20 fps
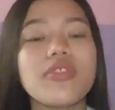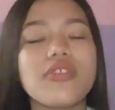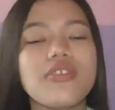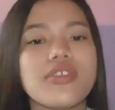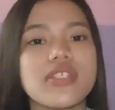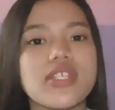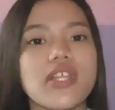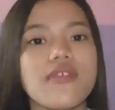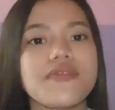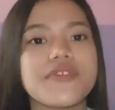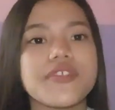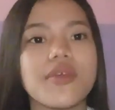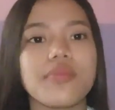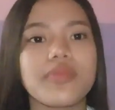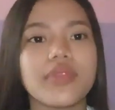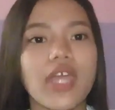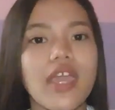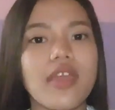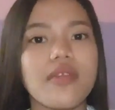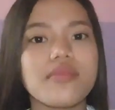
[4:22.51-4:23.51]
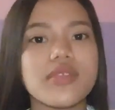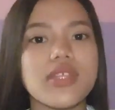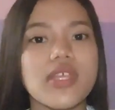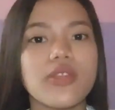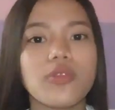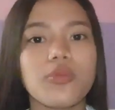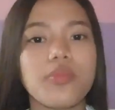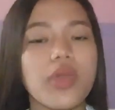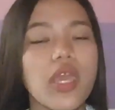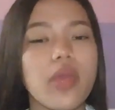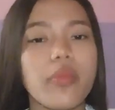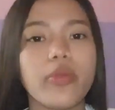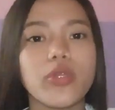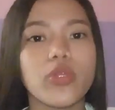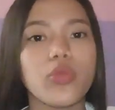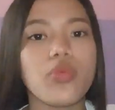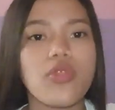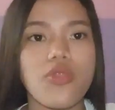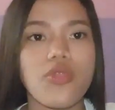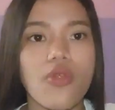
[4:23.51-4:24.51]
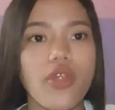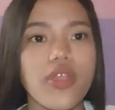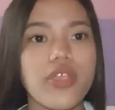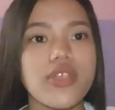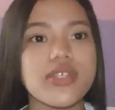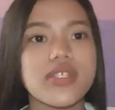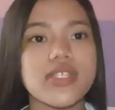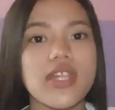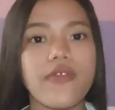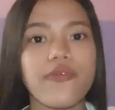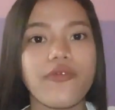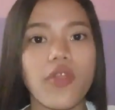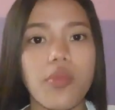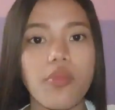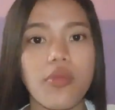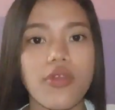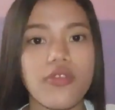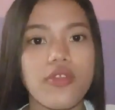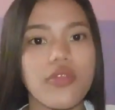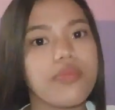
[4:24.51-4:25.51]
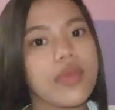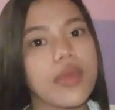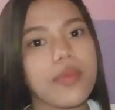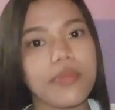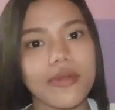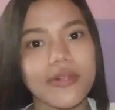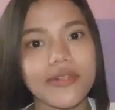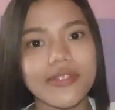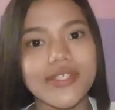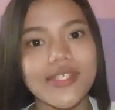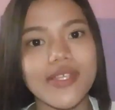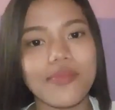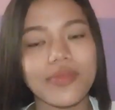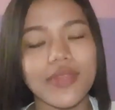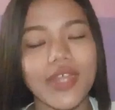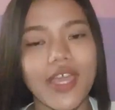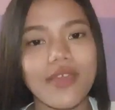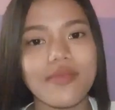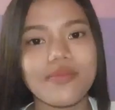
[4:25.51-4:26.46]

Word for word: to be with yourself sometimes and to be able to withdraw yourself from other people